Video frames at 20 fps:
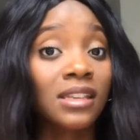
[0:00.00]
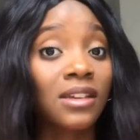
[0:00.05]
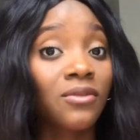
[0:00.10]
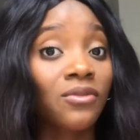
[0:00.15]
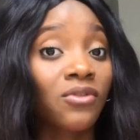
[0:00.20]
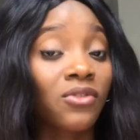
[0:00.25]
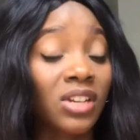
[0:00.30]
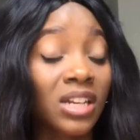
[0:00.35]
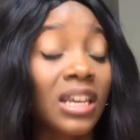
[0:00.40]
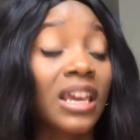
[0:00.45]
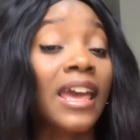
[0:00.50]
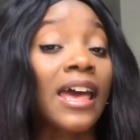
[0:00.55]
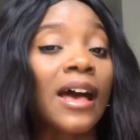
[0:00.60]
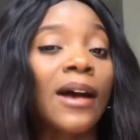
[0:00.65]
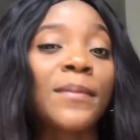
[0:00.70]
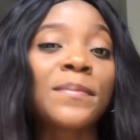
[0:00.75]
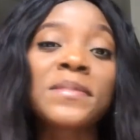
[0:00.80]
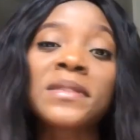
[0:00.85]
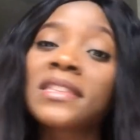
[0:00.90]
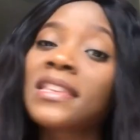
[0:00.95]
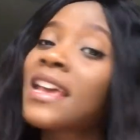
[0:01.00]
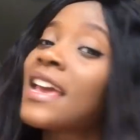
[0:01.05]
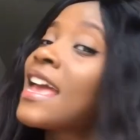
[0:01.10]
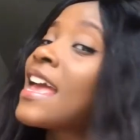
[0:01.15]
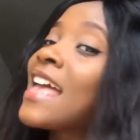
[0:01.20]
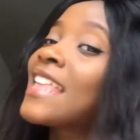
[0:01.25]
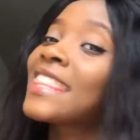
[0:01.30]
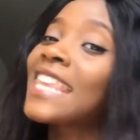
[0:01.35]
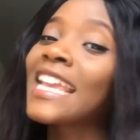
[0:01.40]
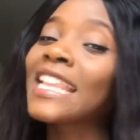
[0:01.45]
It really helps.
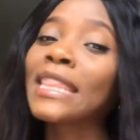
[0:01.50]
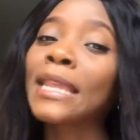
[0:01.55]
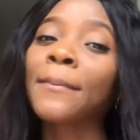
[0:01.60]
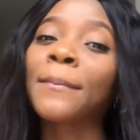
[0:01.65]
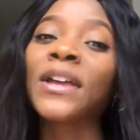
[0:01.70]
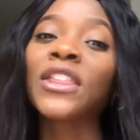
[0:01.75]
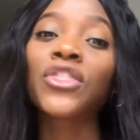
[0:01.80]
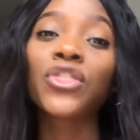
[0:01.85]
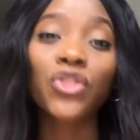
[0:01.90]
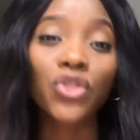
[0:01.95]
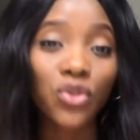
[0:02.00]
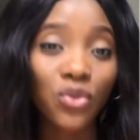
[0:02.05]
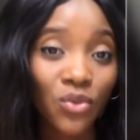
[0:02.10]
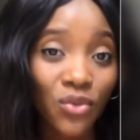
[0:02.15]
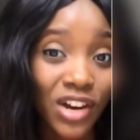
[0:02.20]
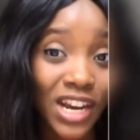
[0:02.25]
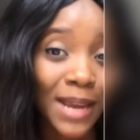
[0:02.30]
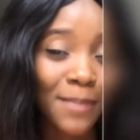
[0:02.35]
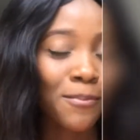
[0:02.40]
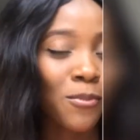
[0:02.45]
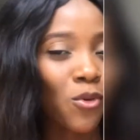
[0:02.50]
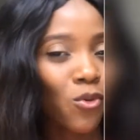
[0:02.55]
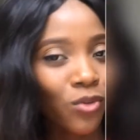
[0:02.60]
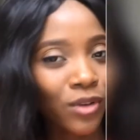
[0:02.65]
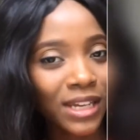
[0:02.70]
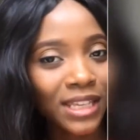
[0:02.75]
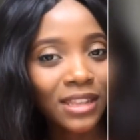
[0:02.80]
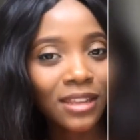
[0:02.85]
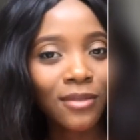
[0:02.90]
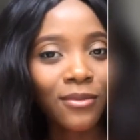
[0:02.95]
Then number 3
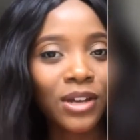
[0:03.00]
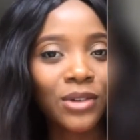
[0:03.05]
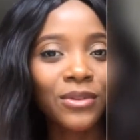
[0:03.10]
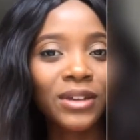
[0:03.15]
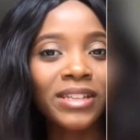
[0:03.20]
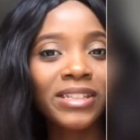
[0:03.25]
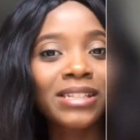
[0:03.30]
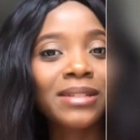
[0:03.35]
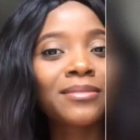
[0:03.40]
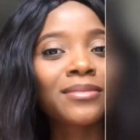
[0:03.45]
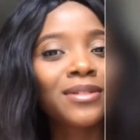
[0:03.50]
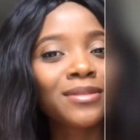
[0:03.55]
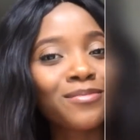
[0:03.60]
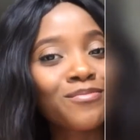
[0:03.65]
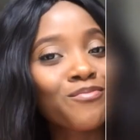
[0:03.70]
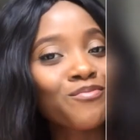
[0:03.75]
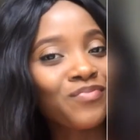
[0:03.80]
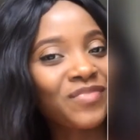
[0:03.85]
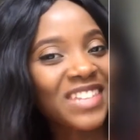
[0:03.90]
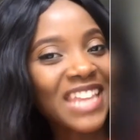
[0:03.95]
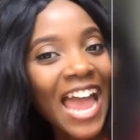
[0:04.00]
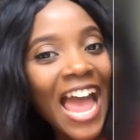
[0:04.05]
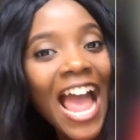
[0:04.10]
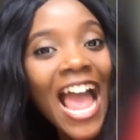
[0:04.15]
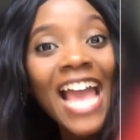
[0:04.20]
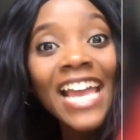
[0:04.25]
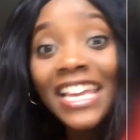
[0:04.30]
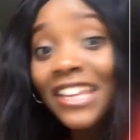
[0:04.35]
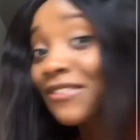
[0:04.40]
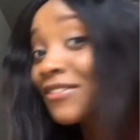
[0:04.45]
point that we're going to be
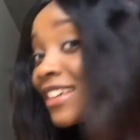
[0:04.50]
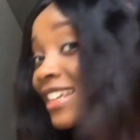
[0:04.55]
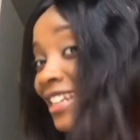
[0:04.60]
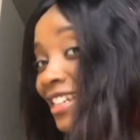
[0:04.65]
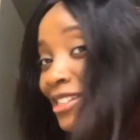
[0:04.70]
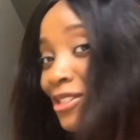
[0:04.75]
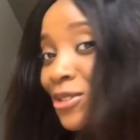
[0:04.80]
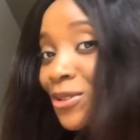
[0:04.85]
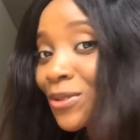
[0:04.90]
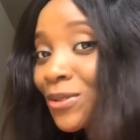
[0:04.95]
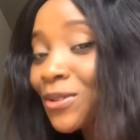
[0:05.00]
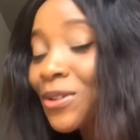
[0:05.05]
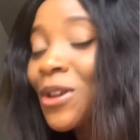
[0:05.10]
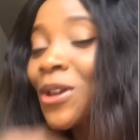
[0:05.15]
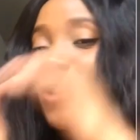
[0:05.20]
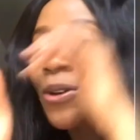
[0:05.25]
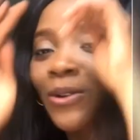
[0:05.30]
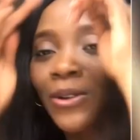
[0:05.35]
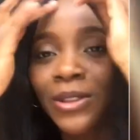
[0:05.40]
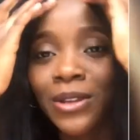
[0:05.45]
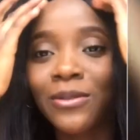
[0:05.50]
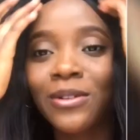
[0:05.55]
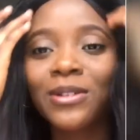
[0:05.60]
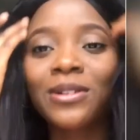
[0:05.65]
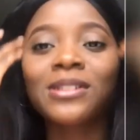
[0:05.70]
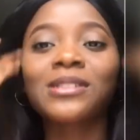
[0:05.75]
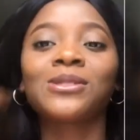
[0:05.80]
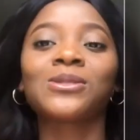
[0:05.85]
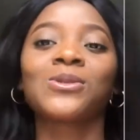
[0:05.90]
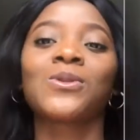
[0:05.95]
diving into, or that we're
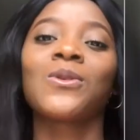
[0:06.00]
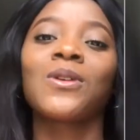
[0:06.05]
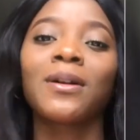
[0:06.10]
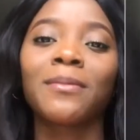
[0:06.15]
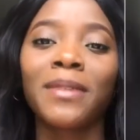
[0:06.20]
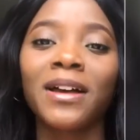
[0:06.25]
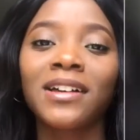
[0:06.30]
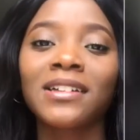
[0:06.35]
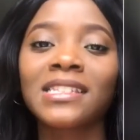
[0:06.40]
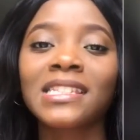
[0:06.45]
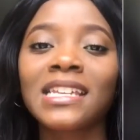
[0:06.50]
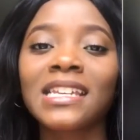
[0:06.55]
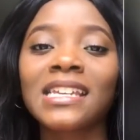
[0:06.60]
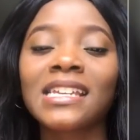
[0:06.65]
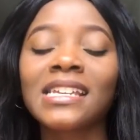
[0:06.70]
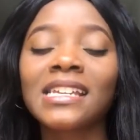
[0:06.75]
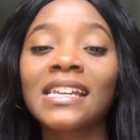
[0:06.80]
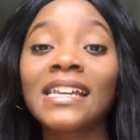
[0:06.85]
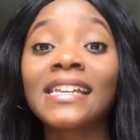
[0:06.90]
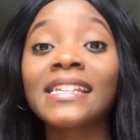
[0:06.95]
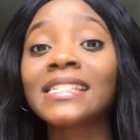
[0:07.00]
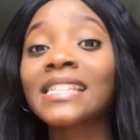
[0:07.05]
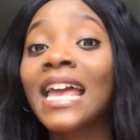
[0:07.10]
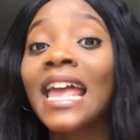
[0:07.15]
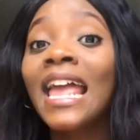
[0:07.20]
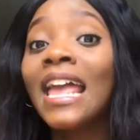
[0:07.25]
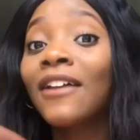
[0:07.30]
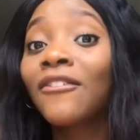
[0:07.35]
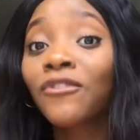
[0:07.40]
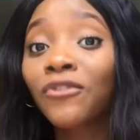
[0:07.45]
going to talk about, is
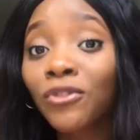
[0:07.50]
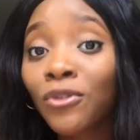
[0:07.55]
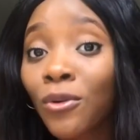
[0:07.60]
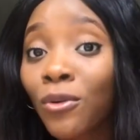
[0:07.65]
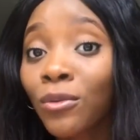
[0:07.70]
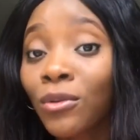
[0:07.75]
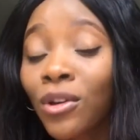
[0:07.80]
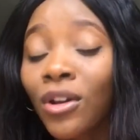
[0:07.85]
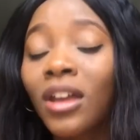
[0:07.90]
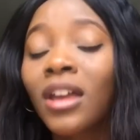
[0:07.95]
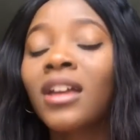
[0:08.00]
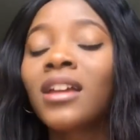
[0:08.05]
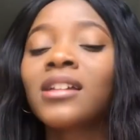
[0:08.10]
food.